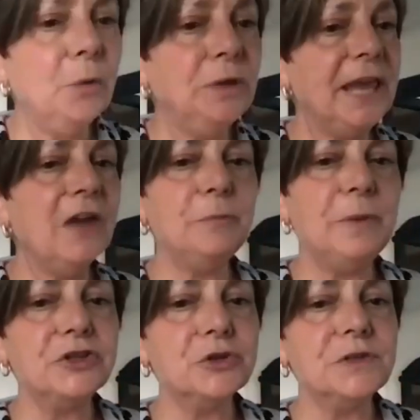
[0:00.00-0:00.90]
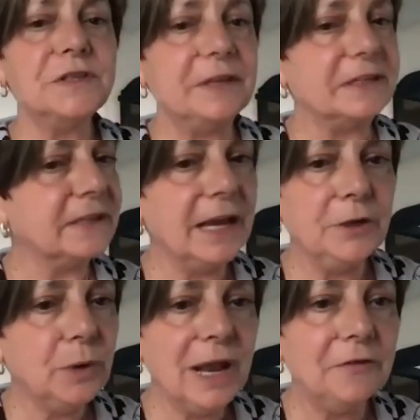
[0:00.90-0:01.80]
only have pictures of this. I
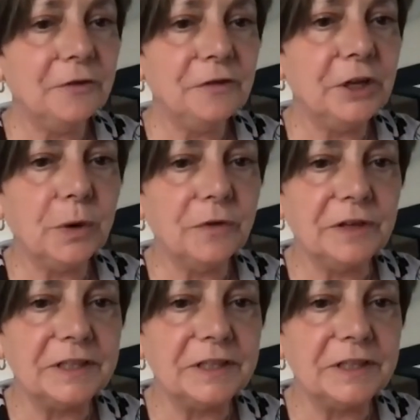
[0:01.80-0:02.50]
don't have a video of it.